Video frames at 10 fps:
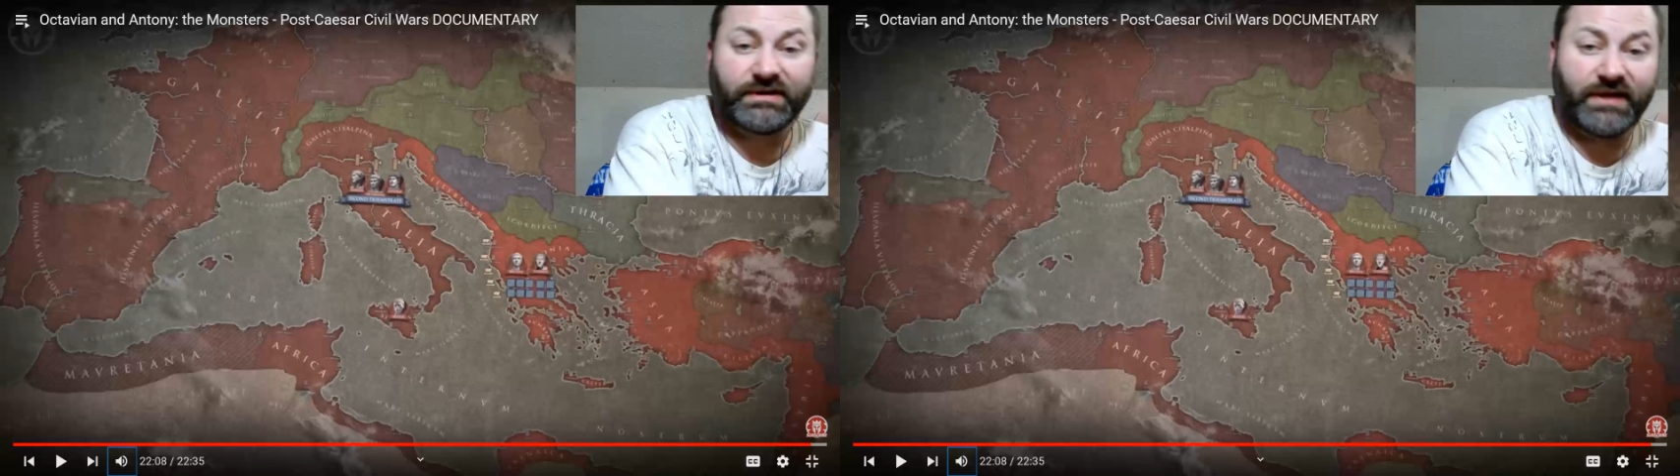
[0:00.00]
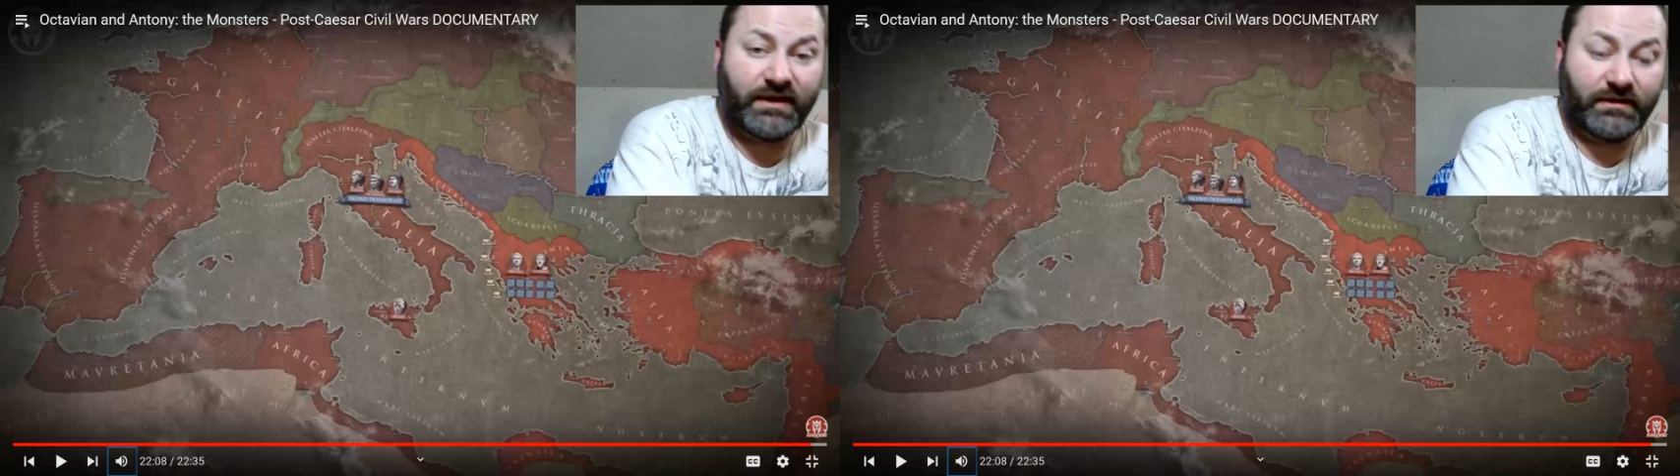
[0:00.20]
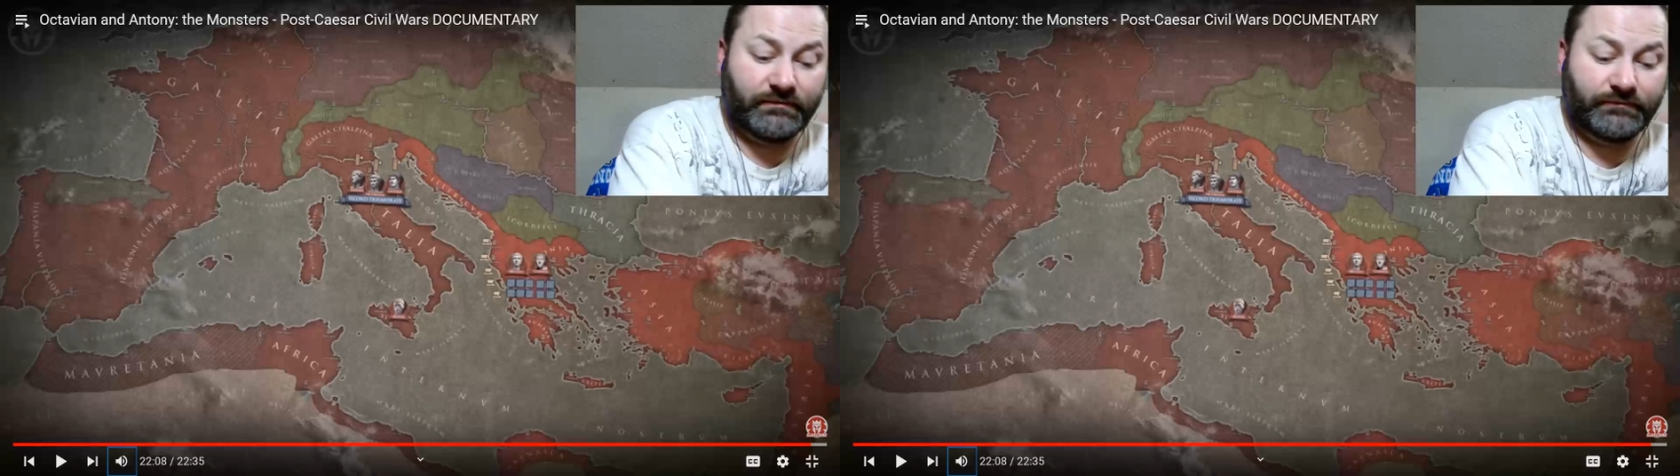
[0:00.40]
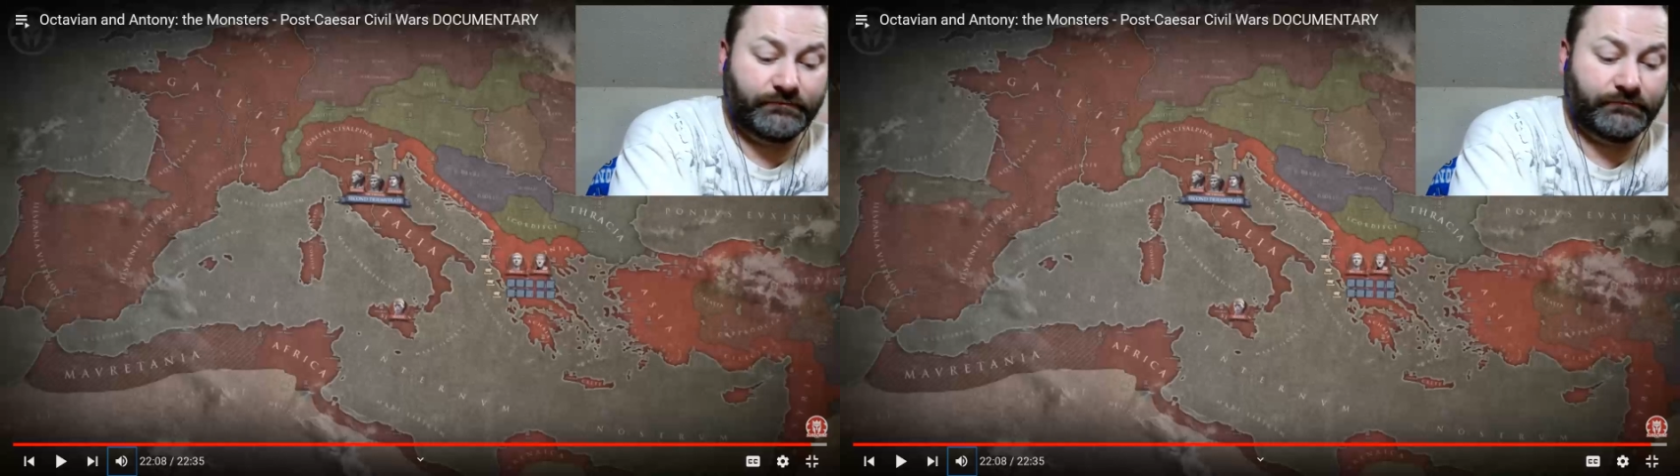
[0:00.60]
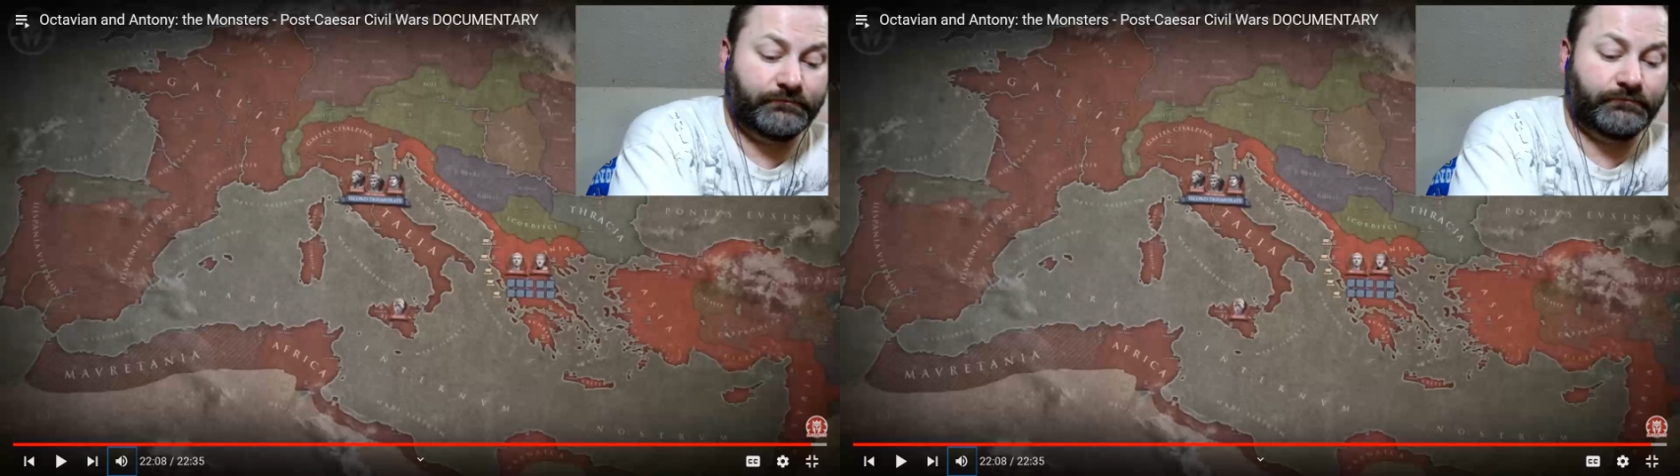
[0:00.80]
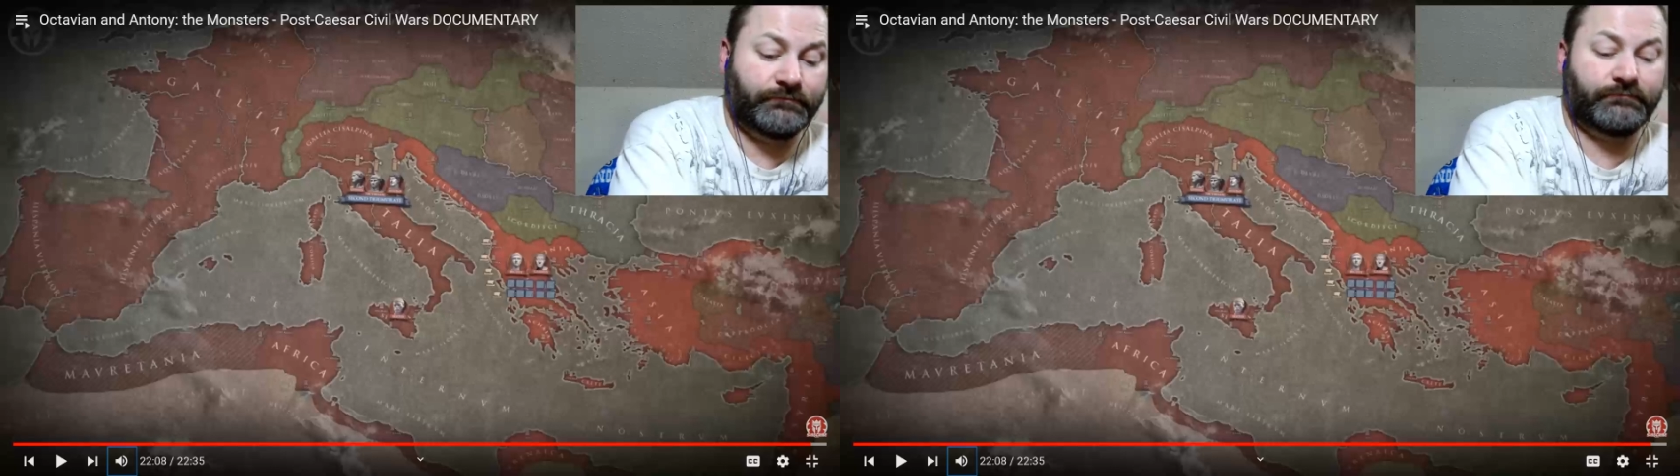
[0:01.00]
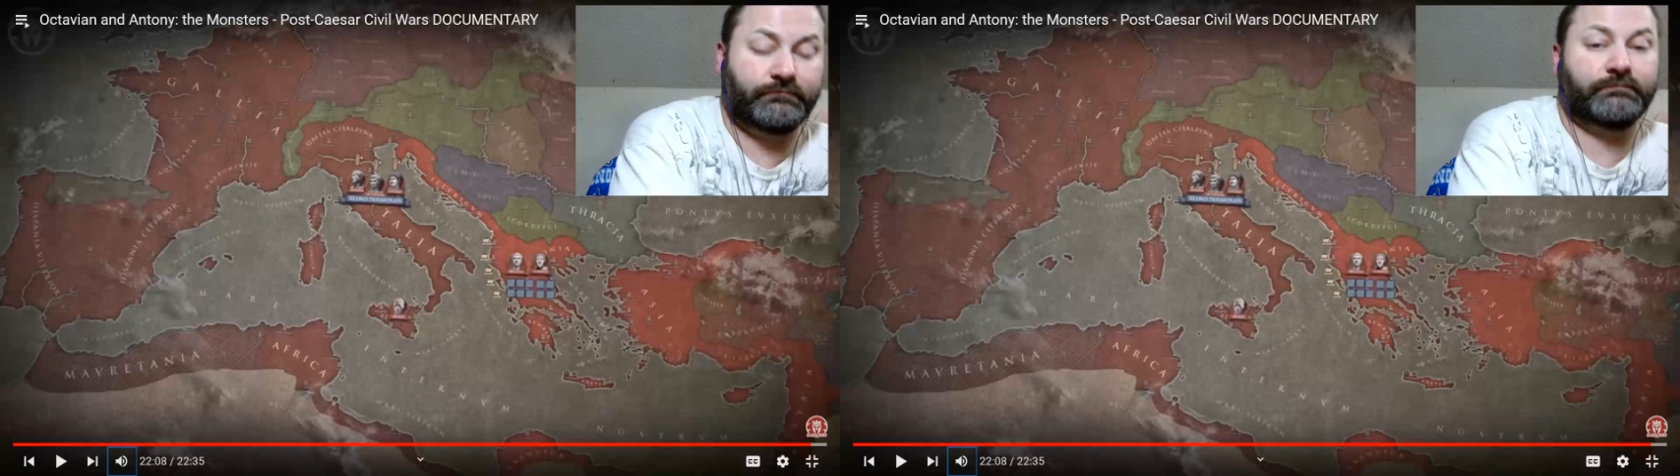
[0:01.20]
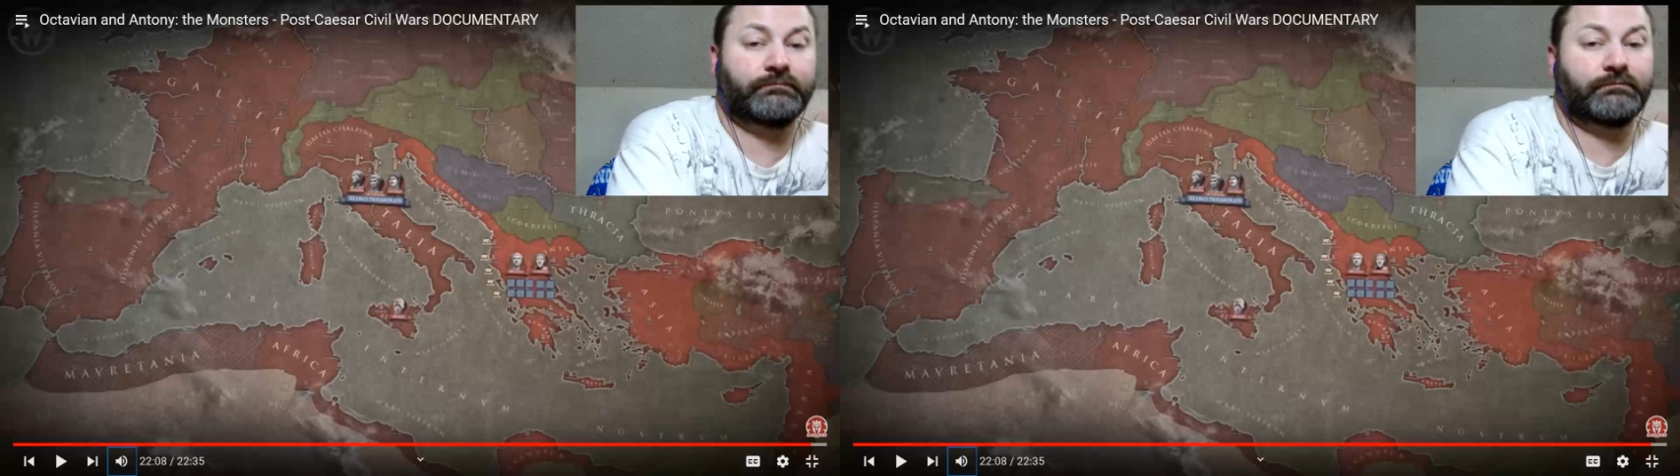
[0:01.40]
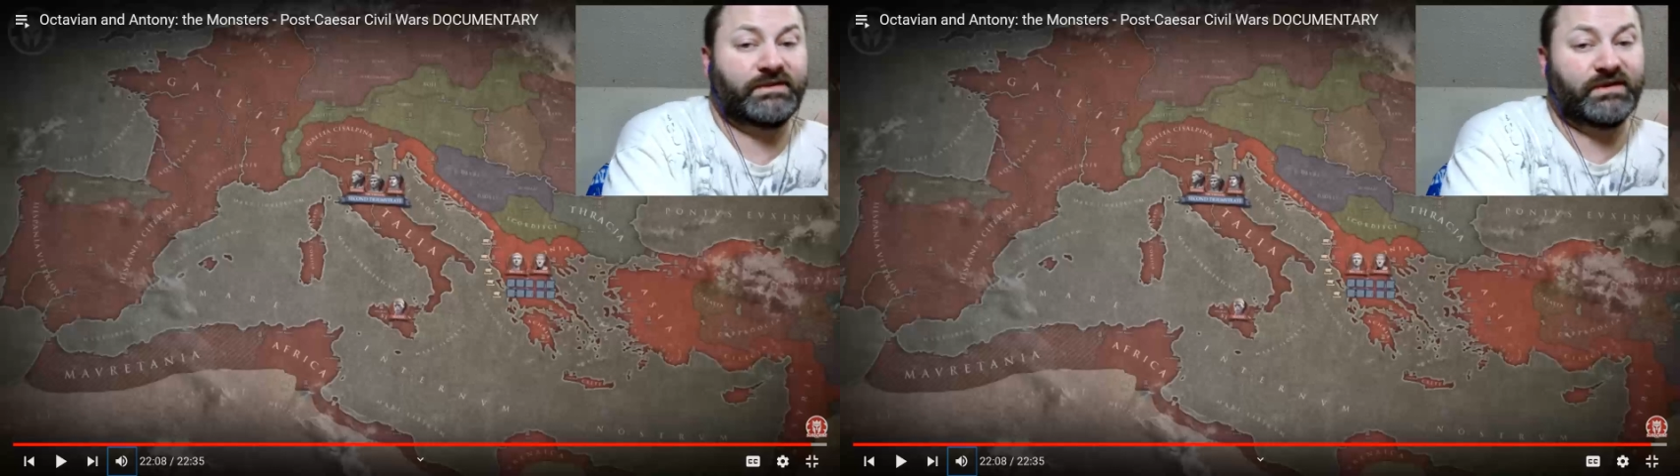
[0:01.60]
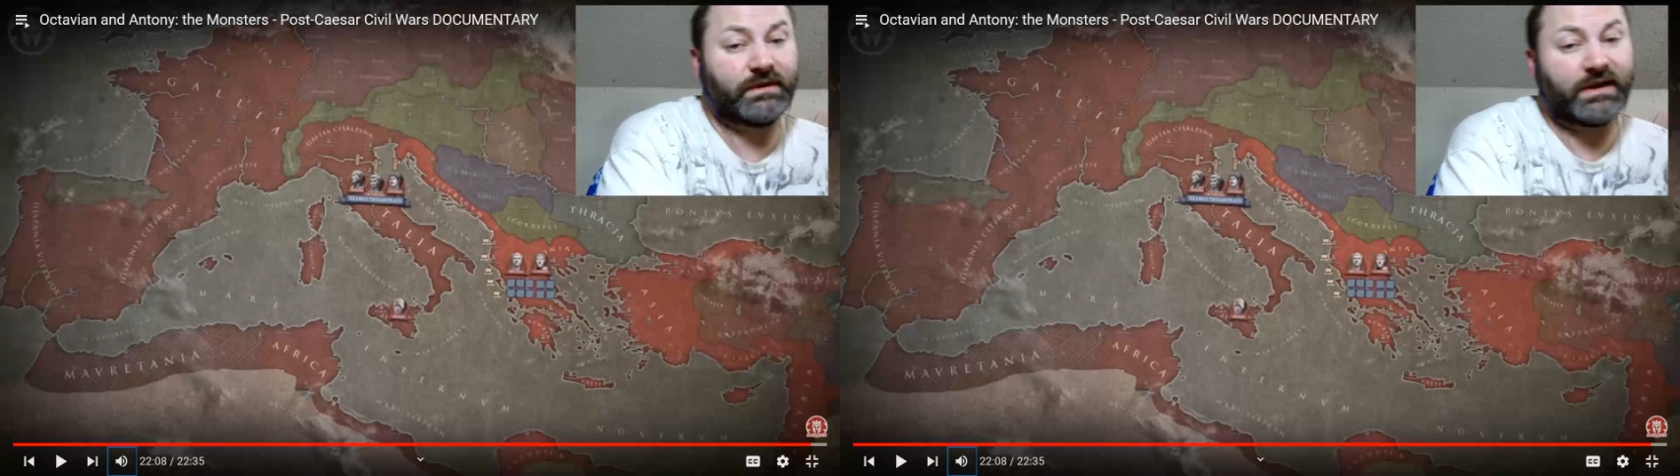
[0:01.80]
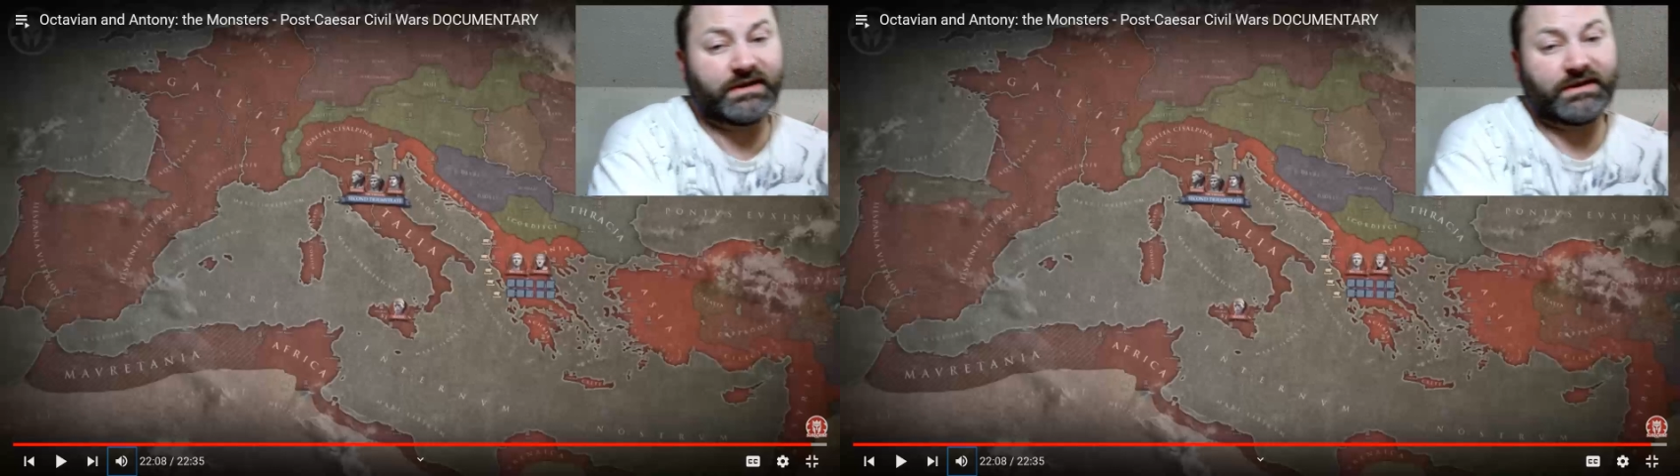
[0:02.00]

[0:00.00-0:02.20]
day. See what I did